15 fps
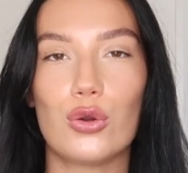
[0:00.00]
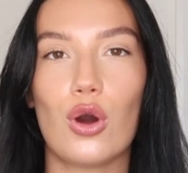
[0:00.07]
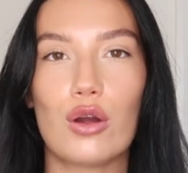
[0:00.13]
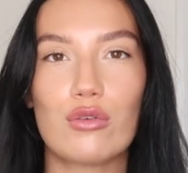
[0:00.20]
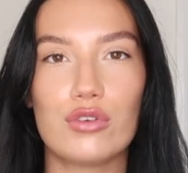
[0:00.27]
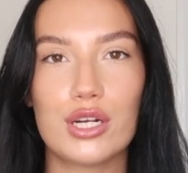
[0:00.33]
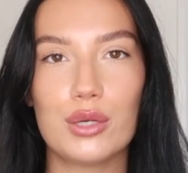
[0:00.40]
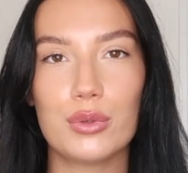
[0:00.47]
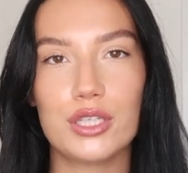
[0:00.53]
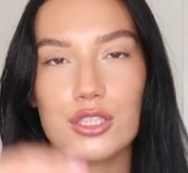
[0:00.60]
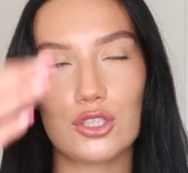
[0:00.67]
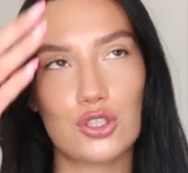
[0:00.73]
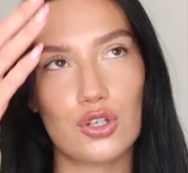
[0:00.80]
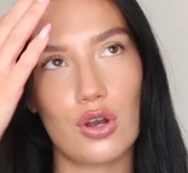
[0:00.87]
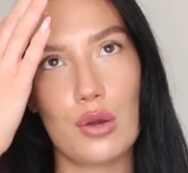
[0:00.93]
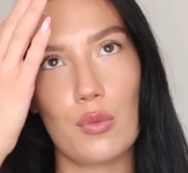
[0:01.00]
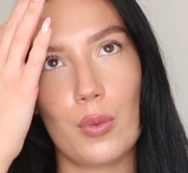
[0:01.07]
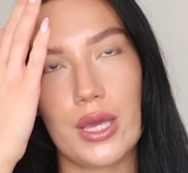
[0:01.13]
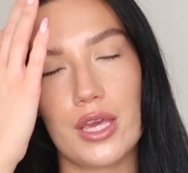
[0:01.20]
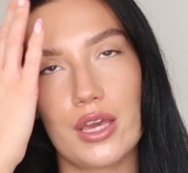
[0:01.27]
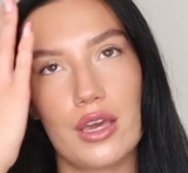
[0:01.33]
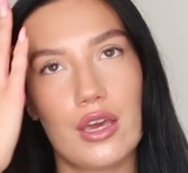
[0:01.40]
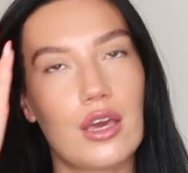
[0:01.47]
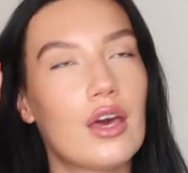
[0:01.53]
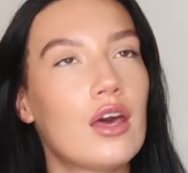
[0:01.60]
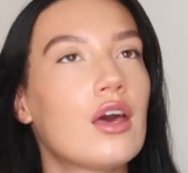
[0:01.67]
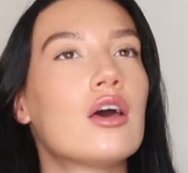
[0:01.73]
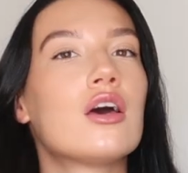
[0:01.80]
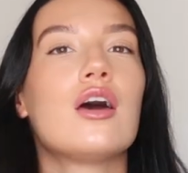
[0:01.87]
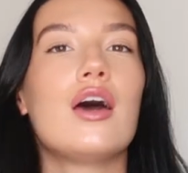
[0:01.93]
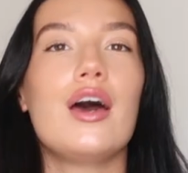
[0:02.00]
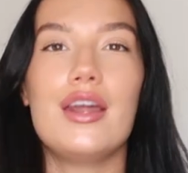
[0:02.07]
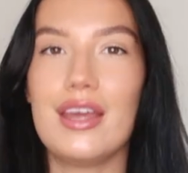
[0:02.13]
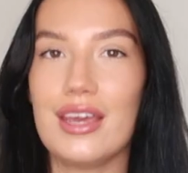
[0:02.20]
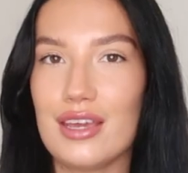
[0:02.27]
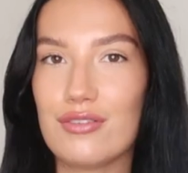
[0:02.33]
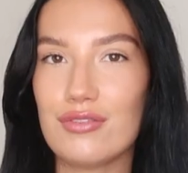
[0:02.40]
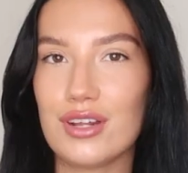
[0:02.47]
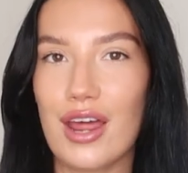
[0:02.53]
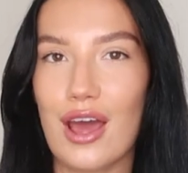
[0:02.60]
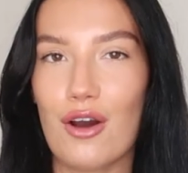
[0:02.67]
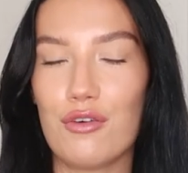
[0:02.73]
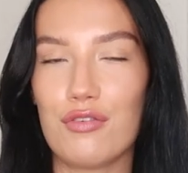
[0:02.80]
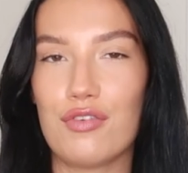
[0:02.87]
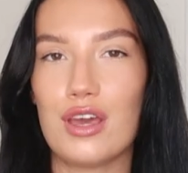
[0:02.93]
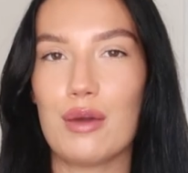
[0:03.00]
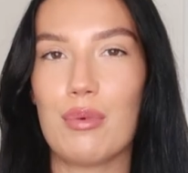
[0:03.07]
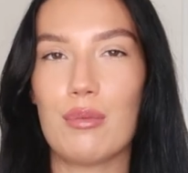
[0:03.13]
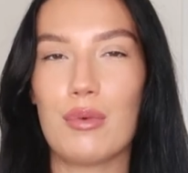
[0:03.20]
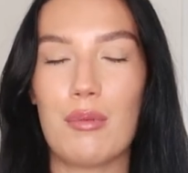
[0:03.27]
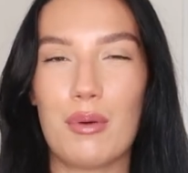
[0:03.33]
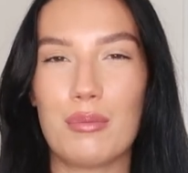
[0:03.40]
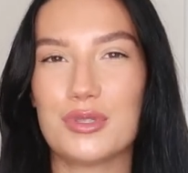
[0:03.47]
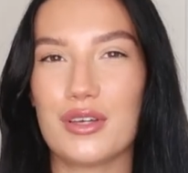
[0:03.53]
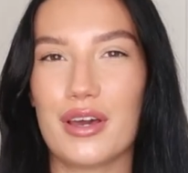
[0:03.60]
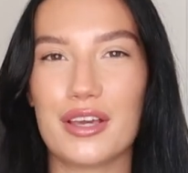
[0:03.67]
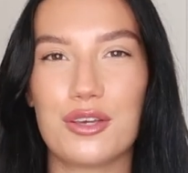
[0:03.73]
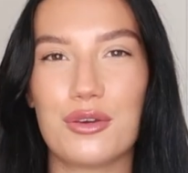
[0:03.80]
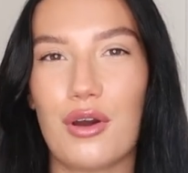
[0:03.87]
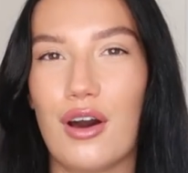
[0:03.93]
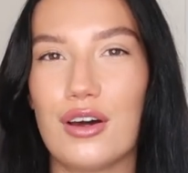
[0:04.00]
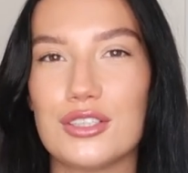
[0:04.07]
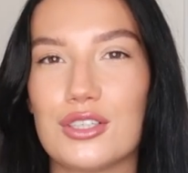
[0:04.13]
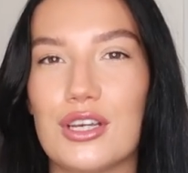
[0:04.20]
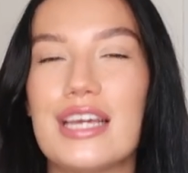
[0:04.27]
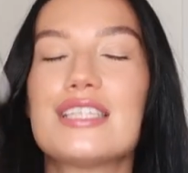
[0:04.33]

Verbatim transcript: I really wanted to try and make it an evening outfit, but my mum was like, you can't do it.